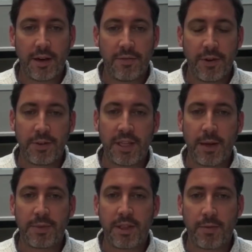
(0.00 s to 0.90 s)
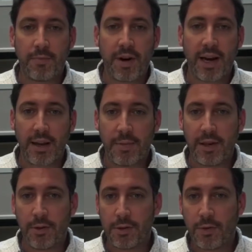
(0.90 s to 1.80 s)
few tips that might be
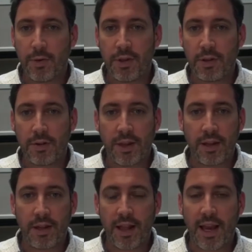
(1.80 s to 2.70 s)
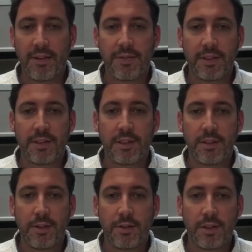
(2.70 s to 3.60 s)
useful in your daily life and
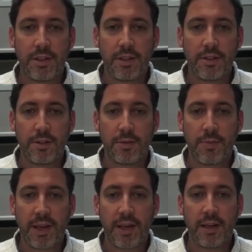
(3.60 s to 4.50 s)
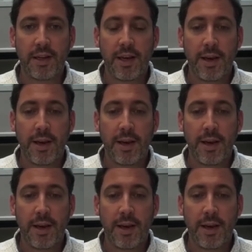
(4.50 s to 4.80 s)
your decisions making.